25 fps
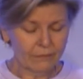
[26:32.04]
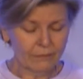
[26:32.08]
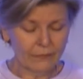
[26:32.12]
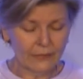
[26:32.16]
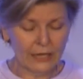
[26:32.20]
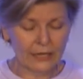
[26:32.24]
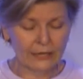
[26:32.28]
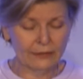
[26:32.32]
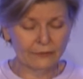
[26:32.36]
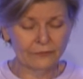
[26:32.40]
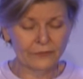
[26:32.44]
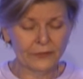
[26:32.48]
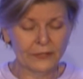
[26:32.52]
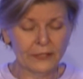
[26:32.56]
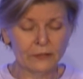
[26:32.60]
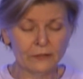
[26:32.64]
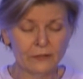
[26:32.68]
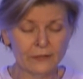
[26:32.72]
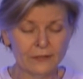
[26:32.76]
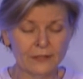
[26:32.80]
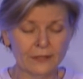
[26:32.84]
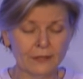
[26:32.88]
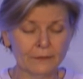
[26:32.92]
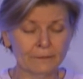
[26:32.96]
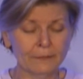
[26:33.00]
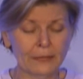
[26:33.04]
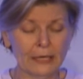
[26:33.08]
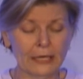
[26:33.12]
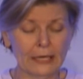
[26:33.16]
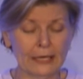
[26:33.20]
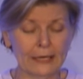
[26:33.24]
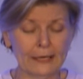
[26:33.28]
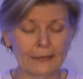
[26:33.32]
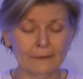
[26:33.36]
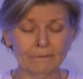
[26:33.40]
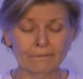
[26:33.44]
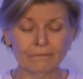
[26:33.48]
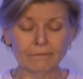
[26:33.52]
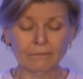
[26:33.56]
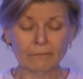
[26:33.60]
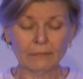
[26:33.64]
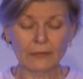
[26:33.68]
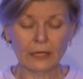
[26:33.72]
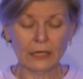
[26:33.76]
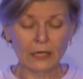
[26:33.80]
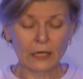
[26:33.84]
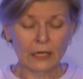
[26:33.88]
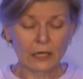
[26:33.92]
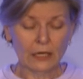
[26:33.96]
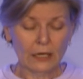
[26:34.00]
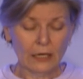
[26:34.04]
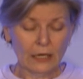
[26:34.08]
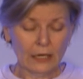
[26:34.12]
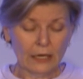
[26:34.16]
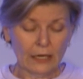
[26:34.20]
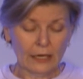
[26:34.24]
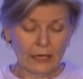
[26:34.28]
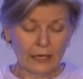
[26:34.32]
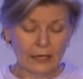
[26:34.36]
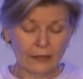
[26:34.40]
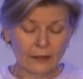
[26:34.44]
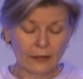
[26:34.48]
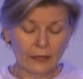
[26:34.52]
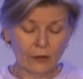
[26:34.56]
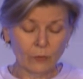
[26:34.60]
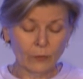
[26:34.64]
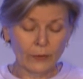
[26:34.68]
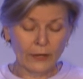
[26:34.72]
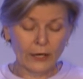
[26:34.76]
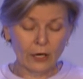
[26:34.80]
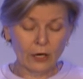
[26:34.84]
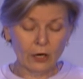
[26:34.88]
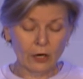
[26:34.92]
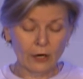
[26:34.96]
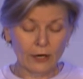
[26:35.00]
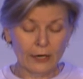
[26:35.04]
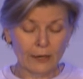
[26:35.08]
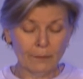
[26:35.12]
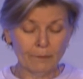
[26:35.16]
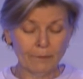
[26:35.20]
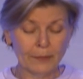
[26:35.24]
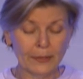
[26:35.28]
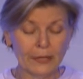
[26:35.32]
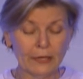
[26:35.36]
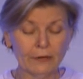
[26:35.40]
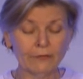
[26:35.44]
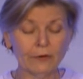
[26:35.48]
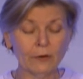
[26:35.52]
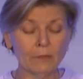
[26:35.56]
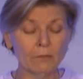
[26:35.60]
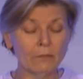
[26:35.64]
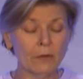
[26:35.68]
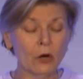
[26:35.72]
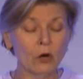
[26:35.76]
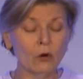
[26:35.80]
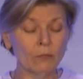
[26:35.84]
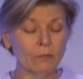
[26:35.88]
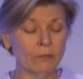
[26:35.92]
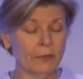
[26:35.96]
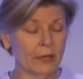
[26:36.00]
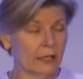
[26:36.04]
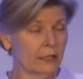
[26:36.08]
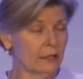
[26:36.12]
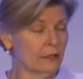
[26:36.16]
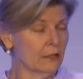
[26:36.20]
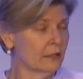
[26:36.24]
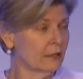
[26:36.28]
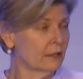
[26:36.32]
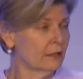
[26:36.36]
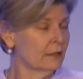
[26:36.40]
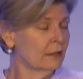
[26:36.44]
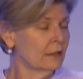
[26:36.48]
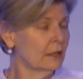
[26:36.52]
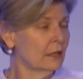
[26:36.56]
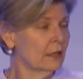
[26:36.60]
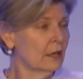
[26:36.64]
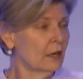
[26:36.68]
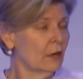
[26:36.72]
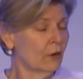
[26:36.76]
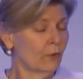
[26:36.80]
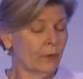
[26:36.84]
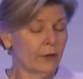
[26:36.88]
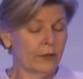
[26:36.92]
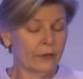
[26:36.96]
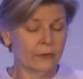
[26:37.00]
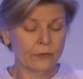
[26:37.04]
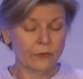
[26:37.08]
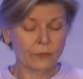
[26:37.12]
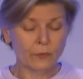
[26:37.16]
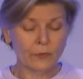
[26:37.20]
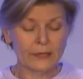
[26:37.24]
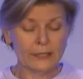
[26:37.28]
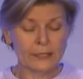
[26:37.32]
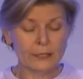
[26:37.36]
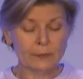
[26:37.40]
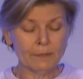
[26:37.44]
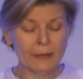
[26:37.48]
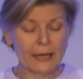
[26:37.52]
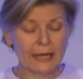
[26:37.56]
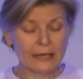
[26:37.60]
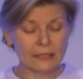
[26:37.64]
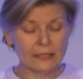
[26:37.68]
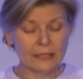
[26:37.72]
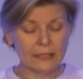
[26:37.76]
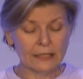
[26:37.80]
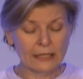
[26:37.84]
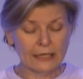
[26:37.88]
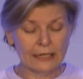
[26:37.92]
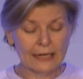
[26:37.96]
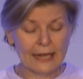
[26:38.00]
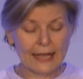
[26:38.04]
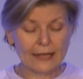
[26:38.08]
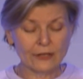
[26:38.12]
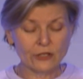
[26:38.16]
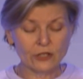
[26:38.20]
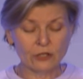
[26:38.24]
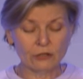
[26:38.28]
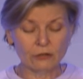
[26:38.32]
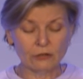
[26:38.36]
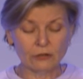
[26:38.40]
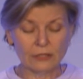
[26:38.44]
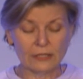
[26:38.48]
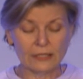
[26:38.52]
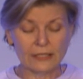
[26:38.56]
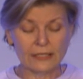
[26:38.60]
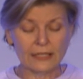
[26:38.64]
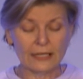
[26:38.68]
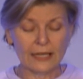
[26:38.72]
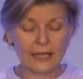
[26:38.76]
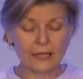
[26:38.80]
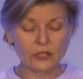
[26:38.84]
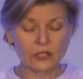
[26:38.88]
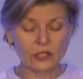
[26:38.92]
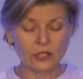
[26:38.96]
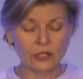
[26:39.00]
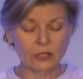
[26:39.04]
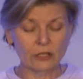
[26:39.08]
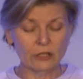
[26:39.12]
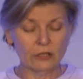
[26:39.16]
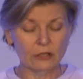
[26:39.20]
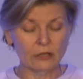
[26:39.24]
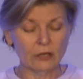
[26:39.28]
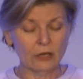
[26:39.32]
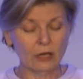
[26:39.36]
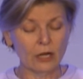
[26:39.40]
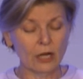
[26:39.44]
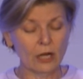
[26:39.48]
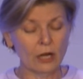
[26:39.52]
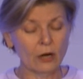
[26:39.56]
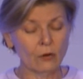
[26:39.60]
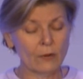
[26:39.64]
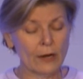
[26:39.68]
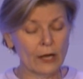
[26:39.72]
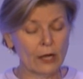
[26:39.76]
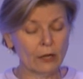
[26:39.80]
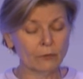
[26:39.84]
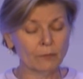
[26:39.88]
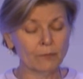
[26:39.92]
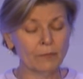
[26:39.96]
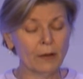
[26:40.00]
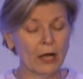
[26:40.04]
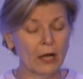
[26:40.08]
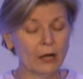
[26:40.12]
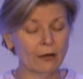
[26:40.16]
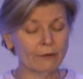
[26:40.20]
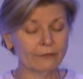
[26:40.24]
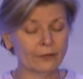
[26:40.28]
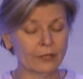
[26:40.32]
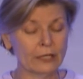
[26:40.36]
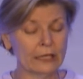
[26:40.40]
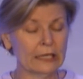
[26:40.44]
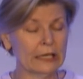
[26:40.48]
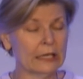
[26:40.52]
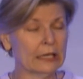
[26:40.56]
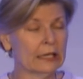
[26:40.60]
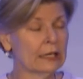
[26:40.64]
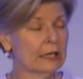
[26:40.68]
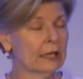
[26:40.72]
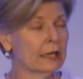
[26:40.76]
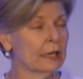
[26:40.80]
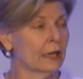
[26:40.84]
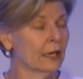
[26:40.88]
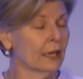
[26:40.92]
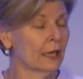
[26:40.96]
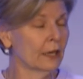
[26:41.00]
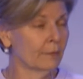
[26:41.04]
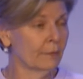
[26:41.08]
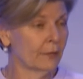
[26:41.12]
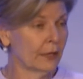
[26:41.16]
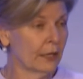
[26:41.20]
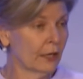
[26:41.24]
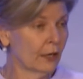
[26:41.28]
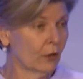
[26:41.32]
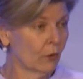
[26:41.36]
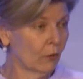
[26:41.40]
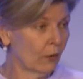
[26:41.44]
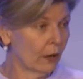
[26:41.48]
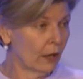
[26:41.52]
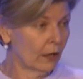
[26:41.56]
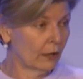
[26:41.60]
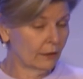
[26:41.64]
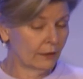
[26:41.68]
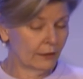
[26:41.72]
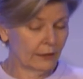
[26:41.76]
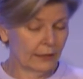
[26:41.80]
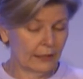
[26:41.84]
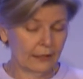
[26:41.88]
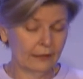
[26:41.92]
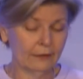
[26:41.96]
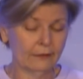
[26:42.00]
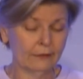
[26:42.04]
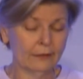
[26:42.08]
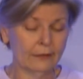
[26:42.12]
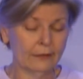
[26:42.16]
It feels to me that we are at a bit of a moment with respect to the national discussion around poverty and income inequality.